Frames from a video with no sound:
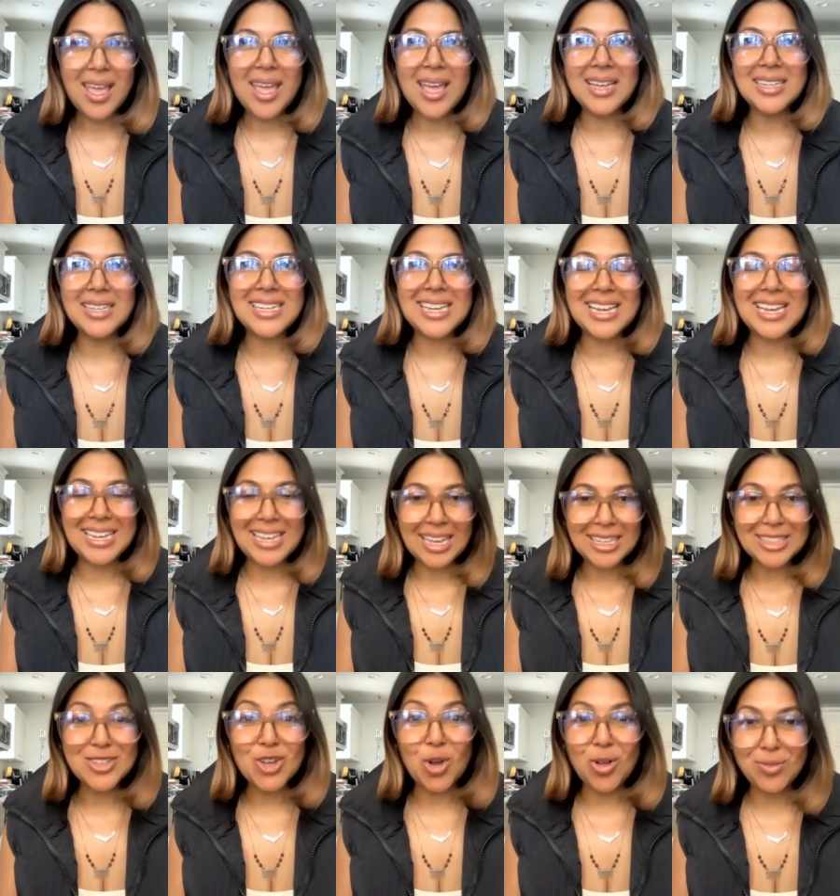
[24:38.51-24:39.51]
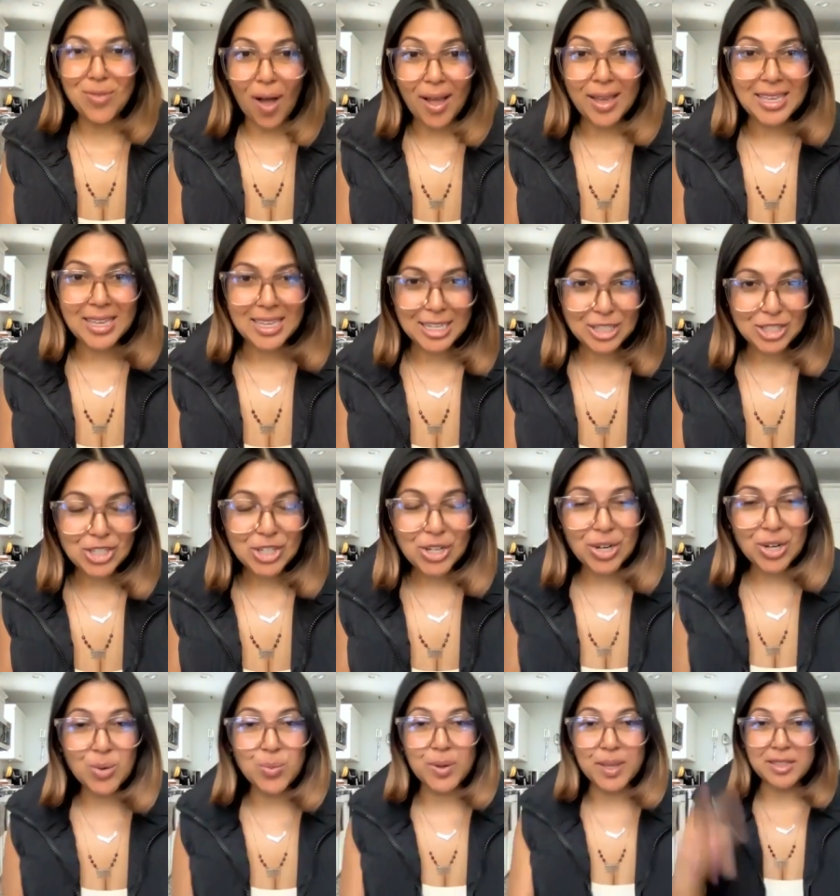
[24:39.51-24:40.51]
And it gets a lot
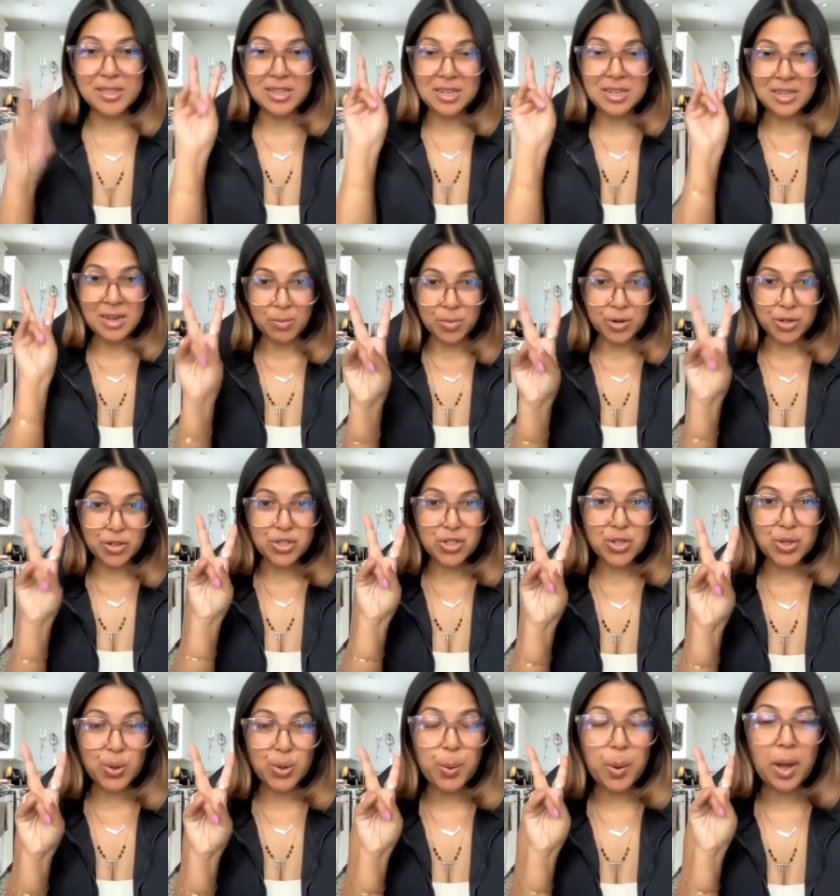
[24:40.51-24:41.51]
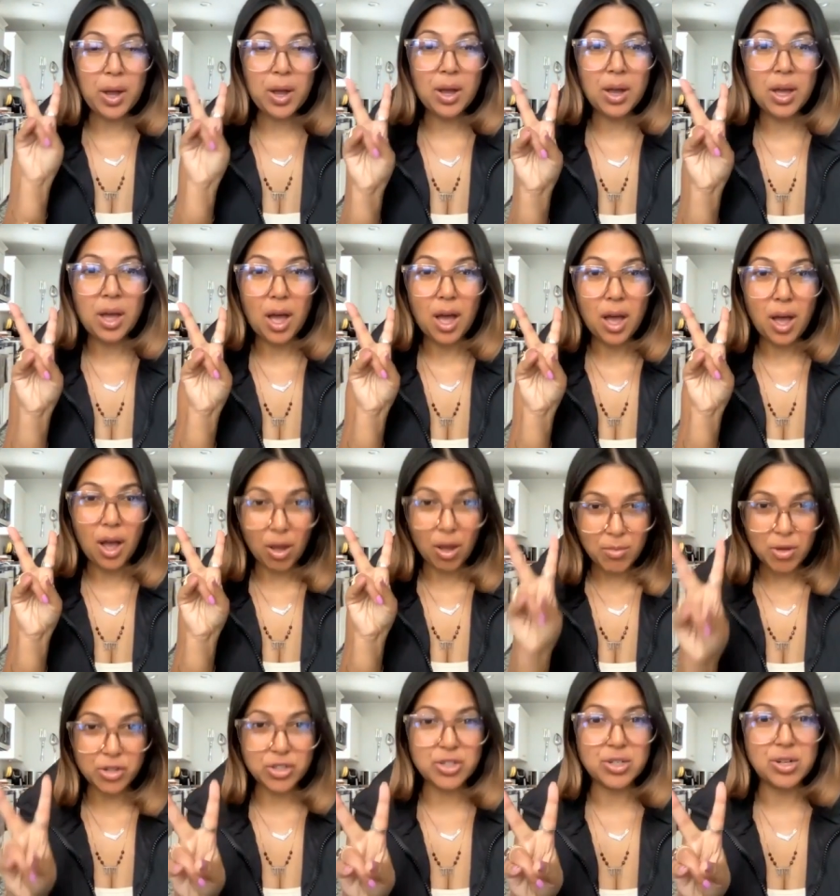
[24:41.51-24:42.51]
easier with number two,
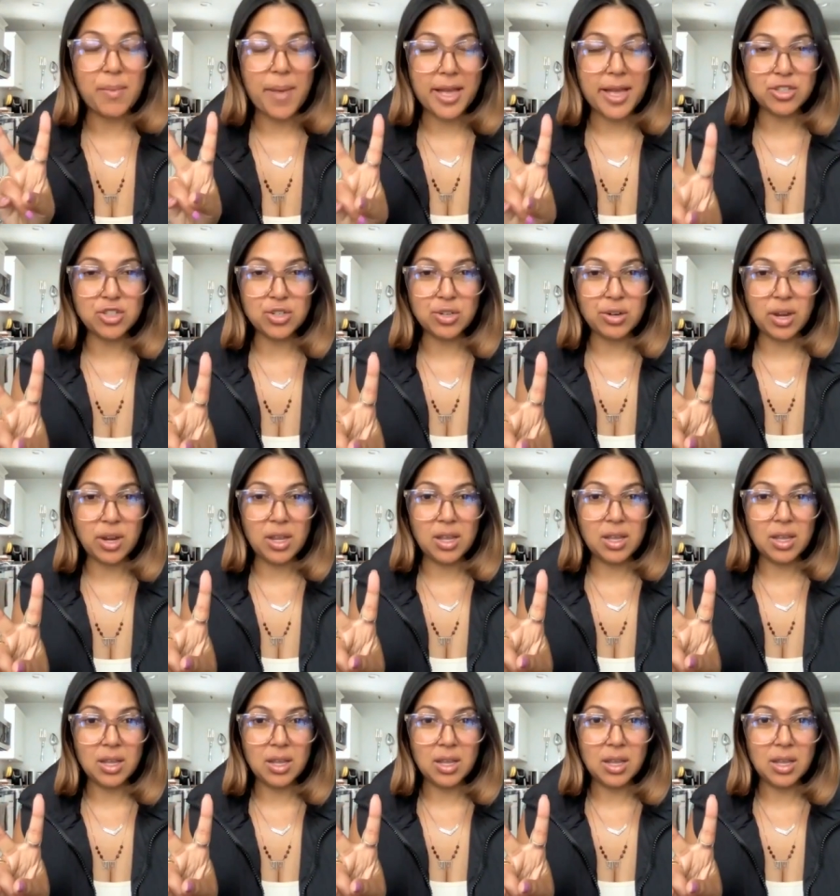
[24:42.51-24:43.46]
emotional mastery.